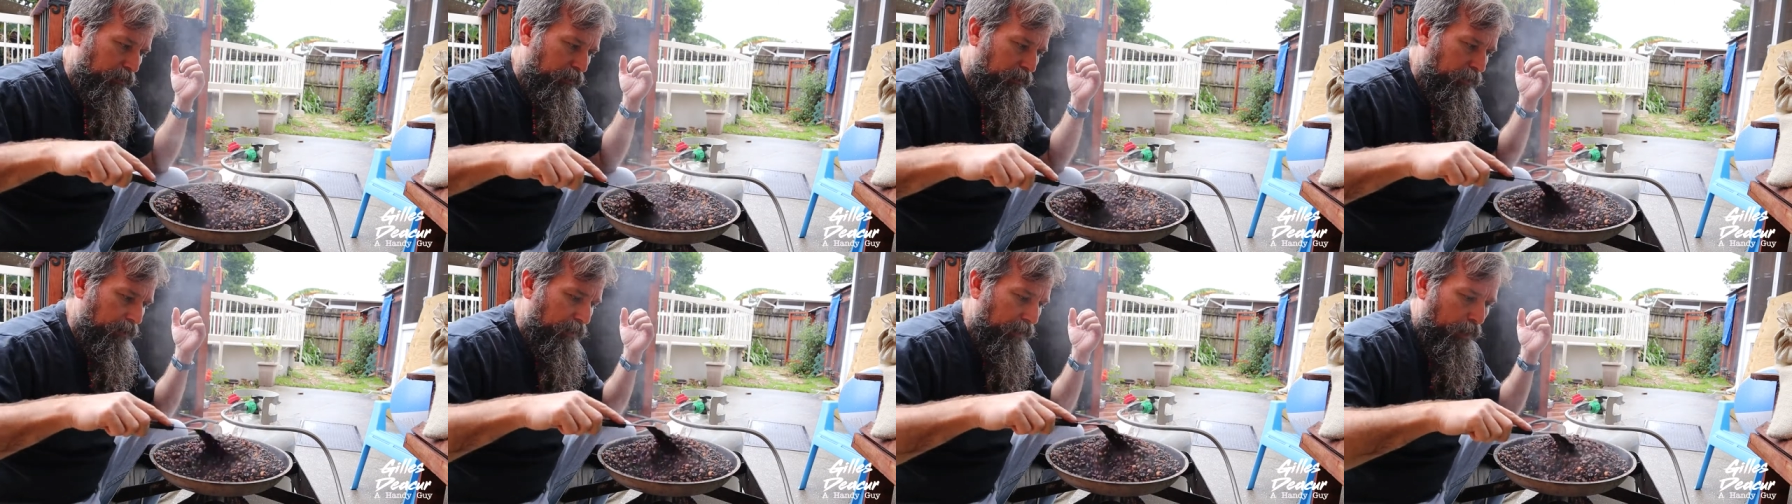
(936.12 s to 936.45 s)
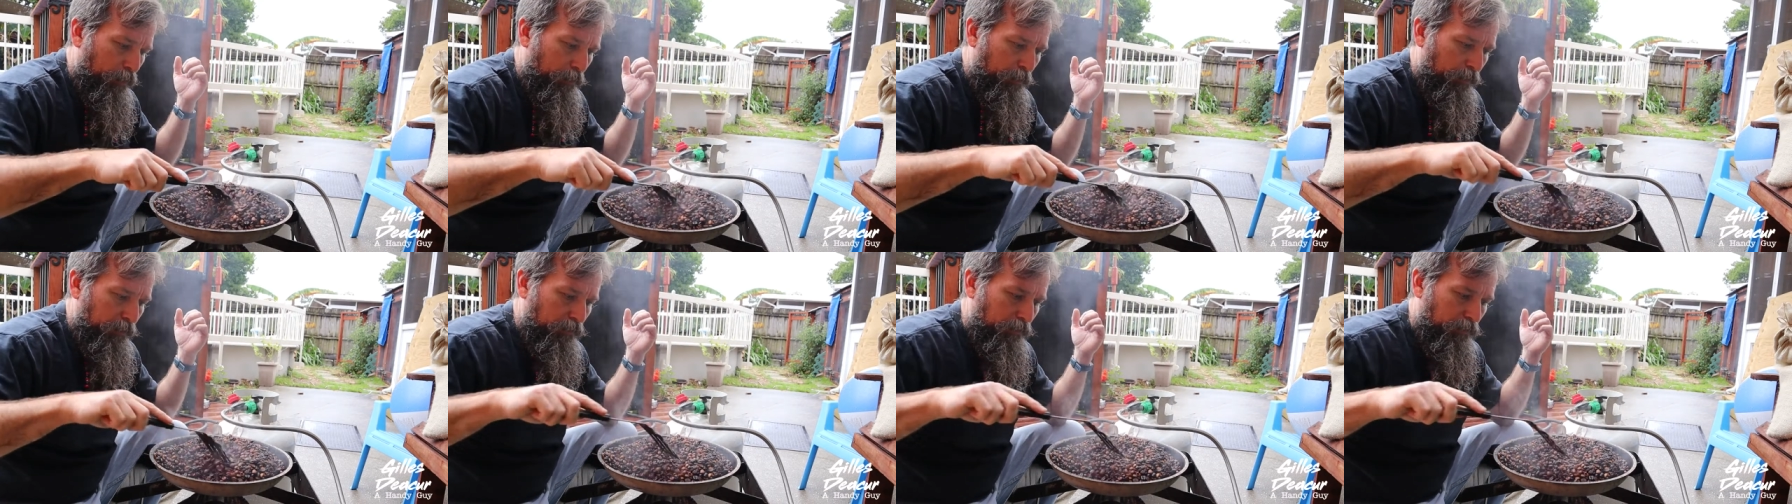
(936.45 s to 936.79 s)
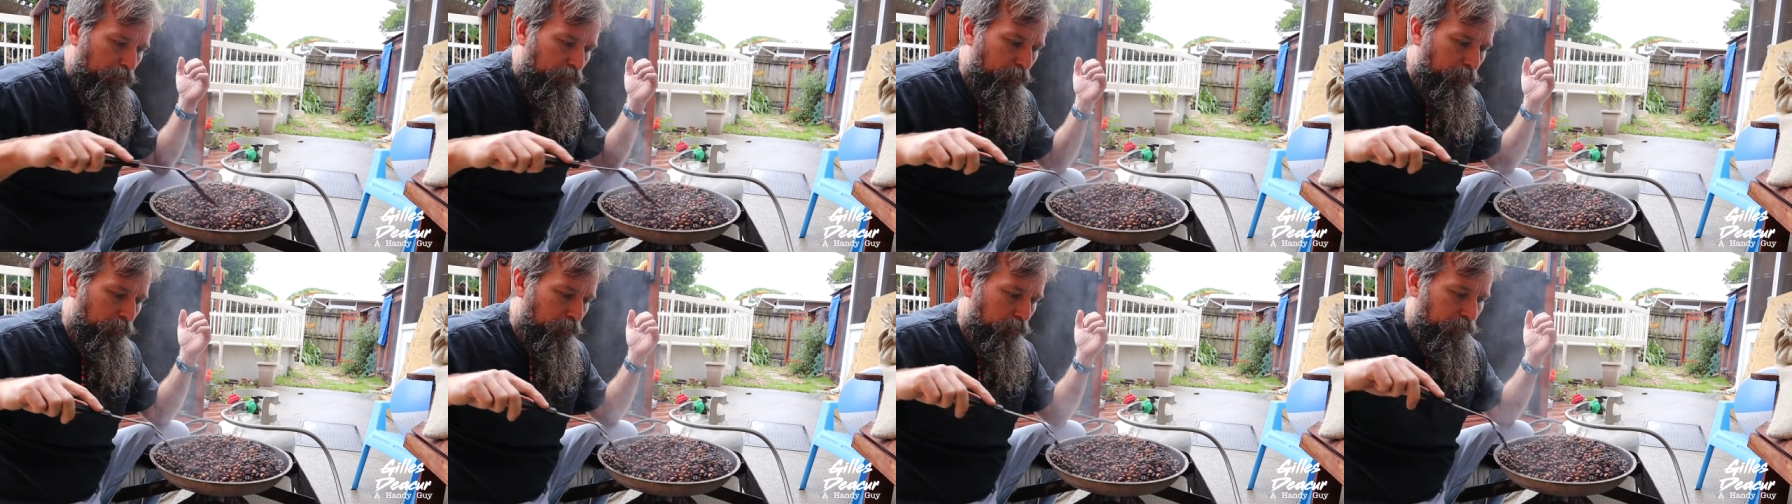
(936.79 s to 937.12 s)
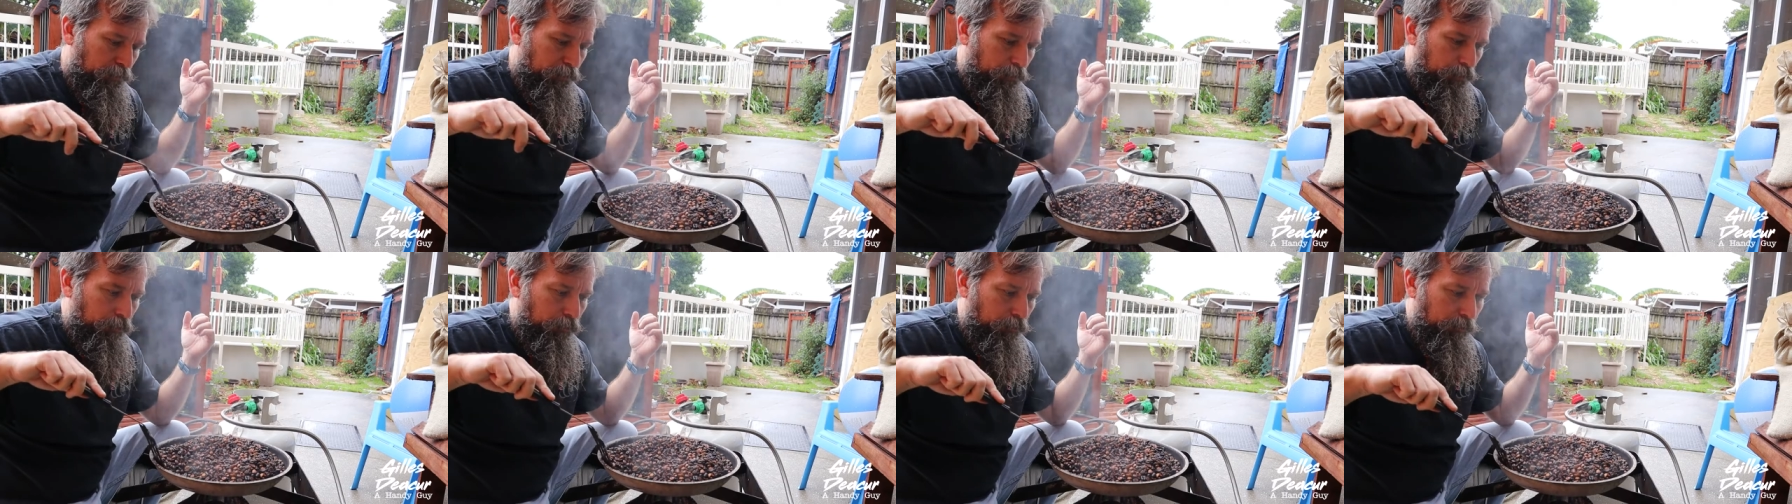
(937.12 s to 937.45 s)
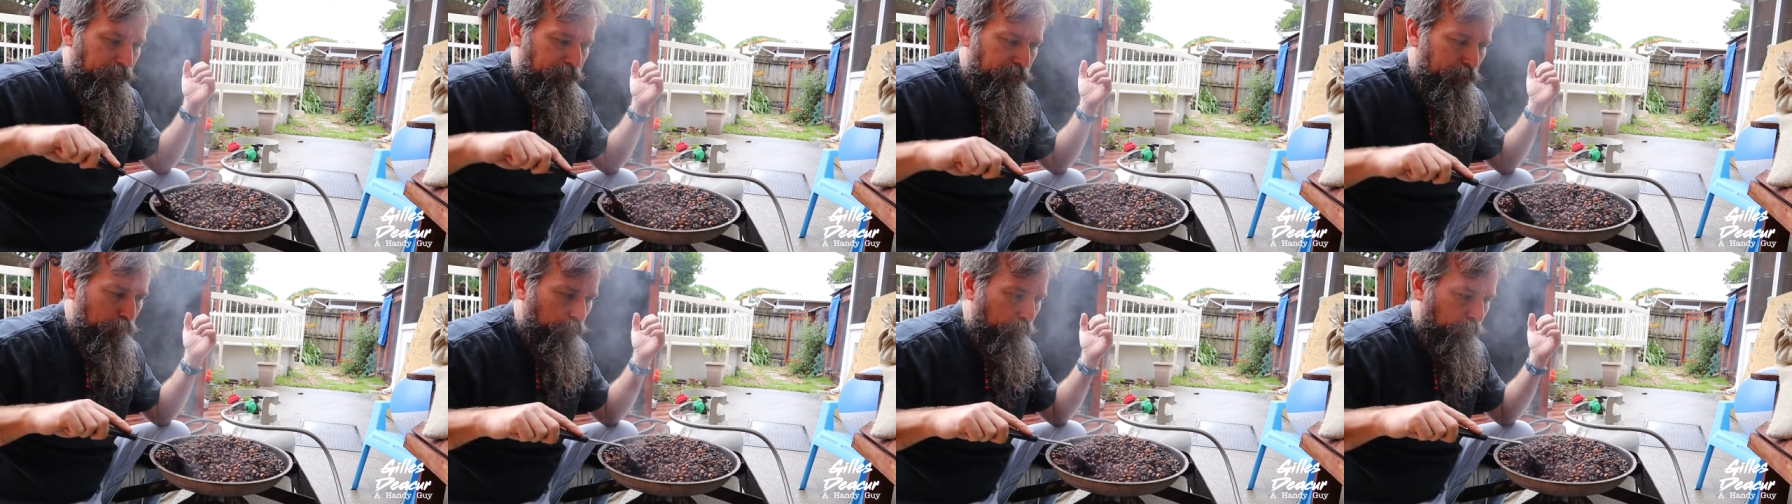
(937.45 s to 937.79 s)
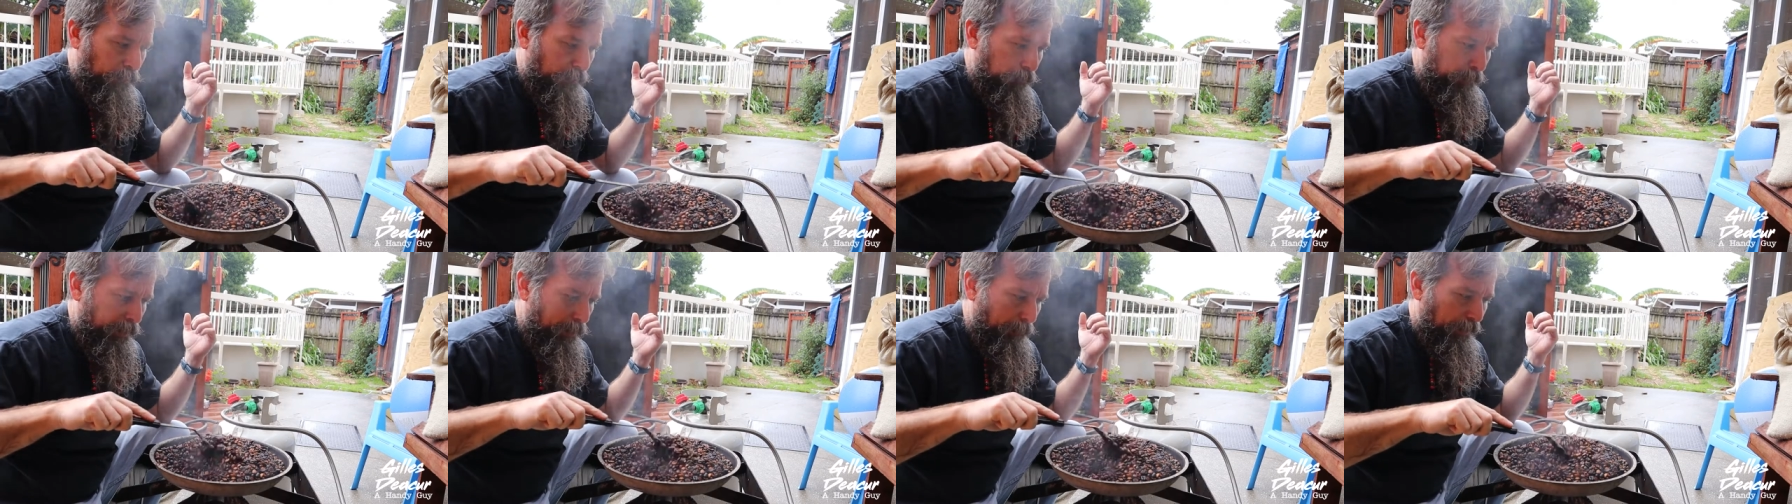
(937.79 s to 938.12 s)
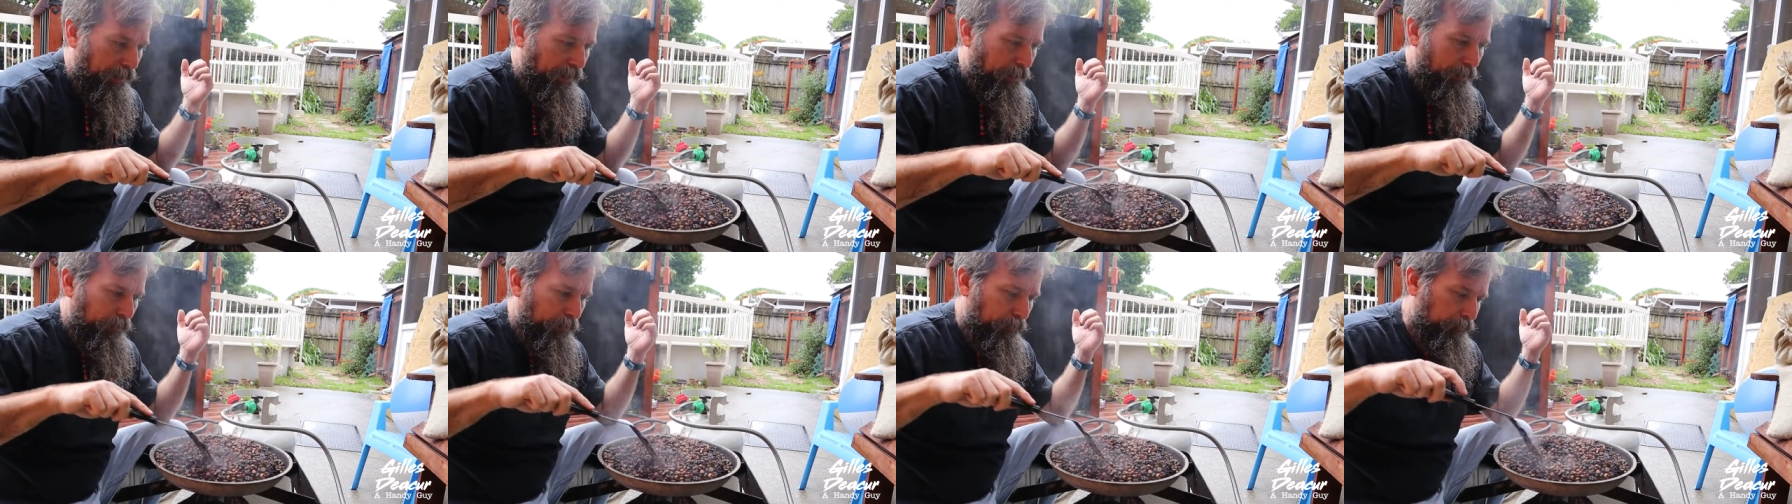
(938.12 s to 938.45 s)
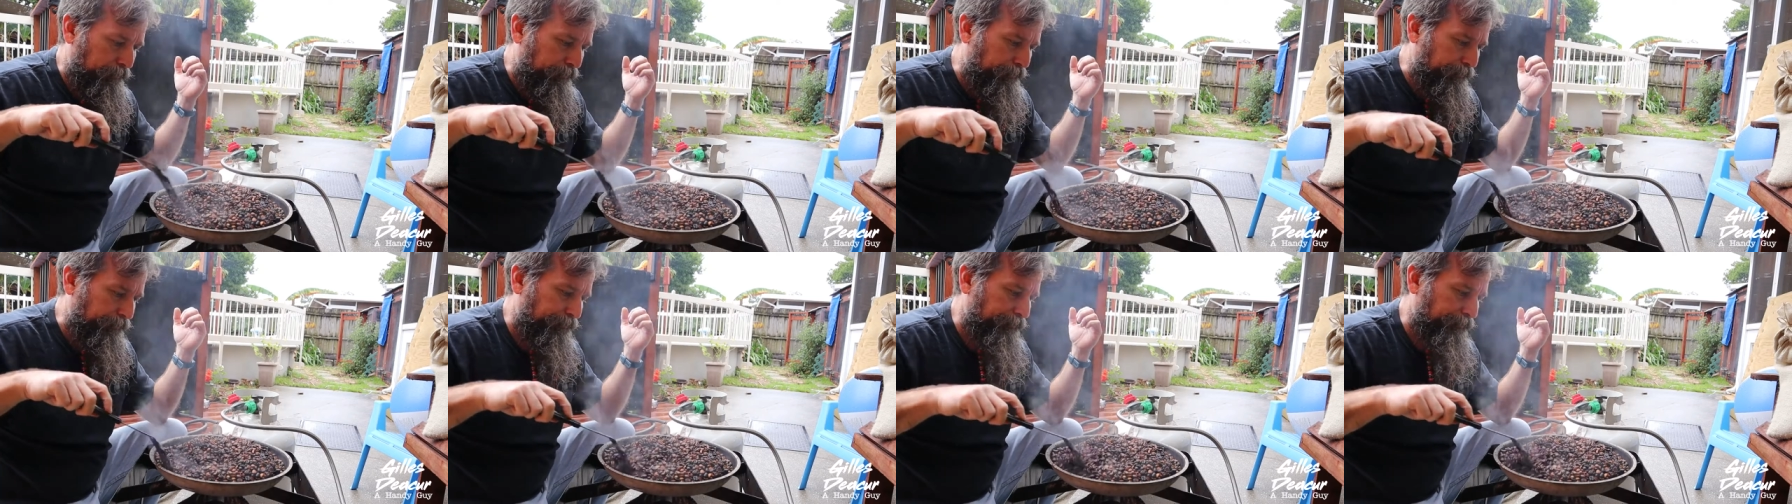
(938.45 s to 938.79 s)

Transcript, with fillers: See how it's almost overflowing my pan.